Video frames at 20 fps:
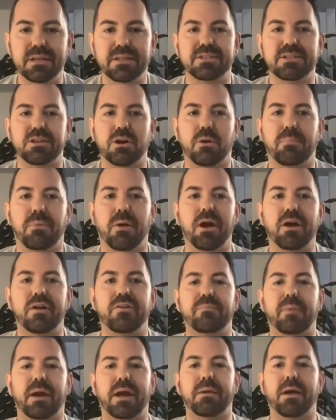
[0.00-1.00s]
And so part
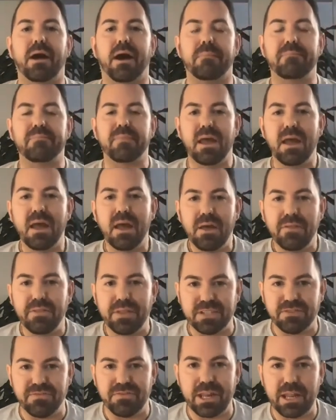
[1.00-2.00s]
of my
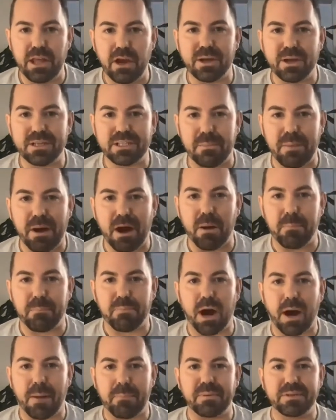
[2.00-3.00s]
this video is about a
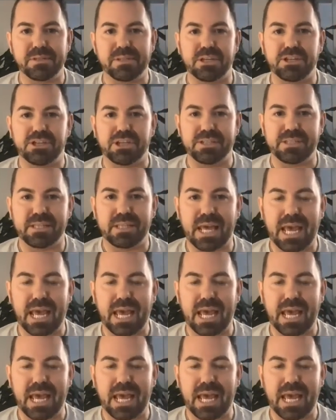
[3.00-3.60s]
proposition to